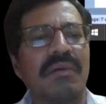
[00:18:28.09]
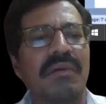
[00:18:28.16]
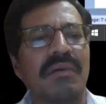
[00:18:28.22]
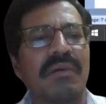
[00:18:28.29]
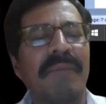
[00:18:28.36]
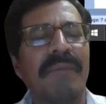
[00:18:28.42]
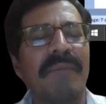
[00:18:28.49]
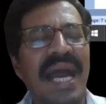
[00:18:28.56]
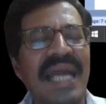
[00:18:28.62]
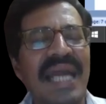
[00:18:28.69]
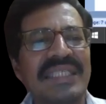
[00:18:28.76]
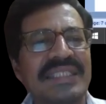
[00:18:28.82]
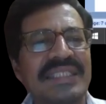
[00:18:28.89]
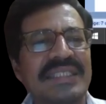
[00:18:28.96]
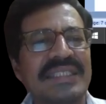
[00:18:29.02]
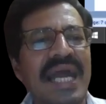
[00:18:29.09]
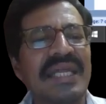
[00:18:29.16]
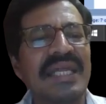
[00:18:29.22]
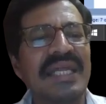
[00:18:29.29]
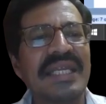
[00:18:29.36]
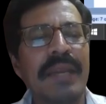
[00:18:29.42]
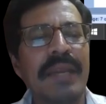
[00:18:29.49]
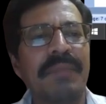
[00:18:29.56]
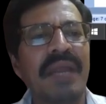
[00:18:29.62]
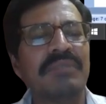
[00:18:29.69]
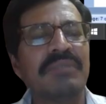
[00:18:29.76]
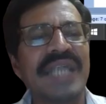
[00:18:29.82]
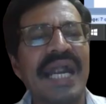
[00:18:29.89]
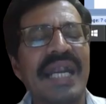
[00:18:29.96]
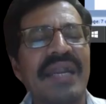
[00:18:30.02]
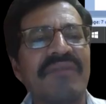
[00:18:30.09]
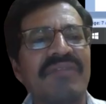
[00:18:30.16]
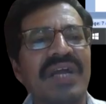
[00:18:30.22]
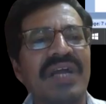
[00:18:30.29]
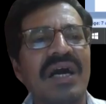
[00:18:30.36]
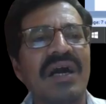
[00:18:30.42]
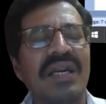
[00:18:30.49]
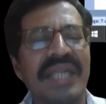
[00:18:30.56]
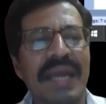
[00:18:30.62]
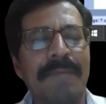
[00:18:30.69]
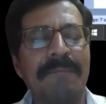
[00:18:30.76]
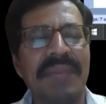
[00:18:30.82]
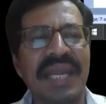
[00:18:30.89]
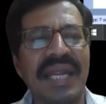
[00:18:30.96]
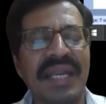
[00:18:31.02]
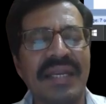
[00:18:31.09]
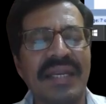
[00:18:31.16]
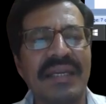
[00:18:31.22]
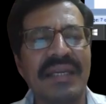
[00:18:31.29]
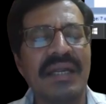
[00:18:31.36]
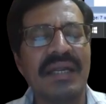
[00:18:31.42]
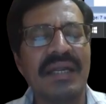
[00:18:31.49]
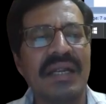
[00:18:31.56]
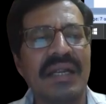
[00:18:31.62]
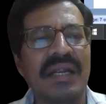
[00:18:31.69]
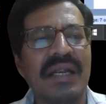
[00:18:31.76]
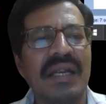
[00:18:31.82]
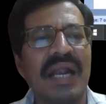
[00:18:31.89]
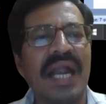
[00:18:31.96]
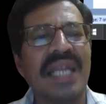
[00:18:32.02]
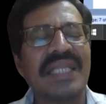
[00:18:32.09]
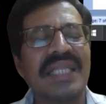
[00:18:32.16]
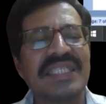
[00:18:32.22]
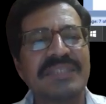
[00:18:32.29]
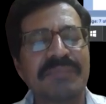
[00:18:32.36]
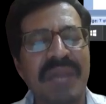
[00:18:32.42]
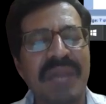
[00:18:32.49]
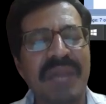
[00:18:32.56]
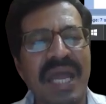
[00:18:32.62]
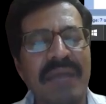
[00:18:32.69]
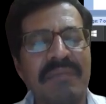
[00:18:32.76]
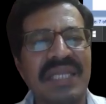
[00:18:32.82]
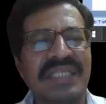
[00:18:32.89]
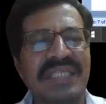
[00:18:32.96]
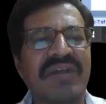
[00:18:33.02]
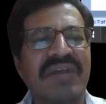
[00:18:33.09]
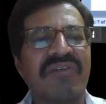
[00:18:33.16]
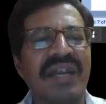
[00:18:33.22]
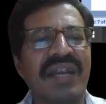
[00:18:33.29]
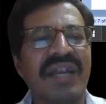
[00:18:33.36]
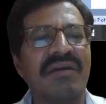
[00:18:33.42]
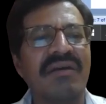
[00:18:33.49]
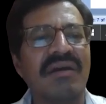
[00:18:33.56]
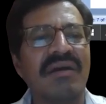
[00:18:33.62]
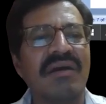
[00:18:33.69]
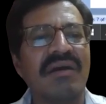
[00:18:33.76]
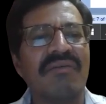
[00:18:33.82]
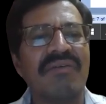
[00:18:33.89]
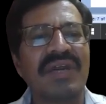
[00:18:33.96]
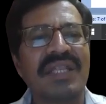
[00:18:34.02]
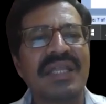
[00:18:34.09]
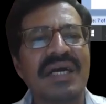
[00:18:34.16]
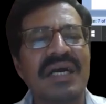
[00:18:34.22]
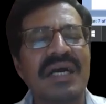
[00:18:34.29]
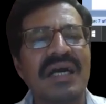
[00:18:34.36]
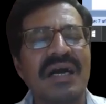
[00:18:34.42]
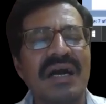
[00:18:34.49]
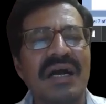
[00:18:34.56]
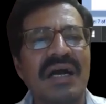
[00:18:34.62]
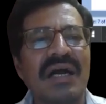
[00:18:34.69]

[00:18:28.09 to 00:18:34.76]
finds at the 3' strand of the template, and this primer is required for the